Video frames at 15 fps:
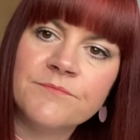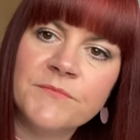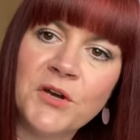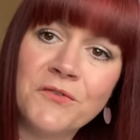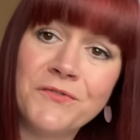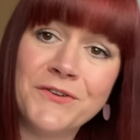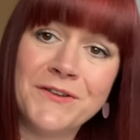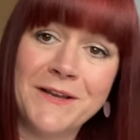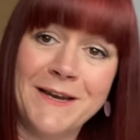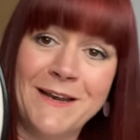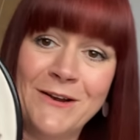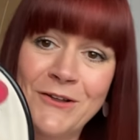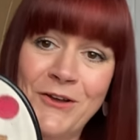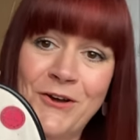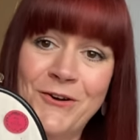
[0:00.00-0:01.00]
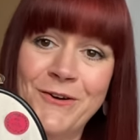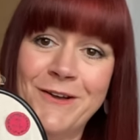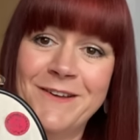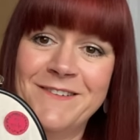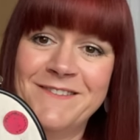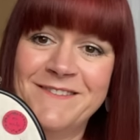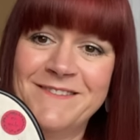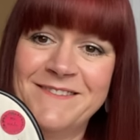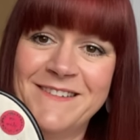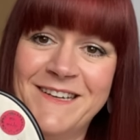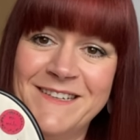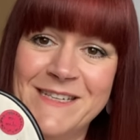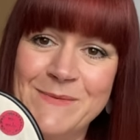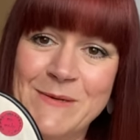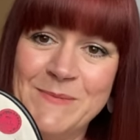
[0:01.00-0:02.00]
obviously a little gonk,
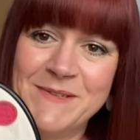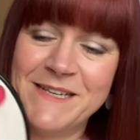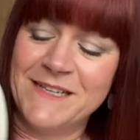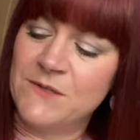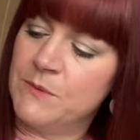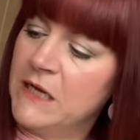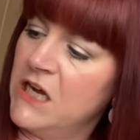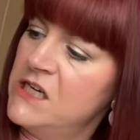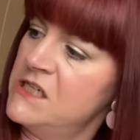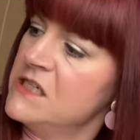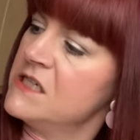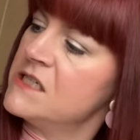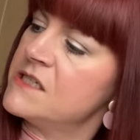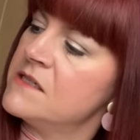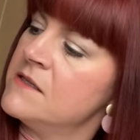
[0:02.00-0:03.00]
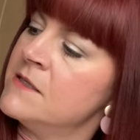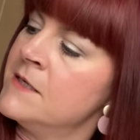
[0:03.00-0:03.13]
because I'm obsessed with gonks.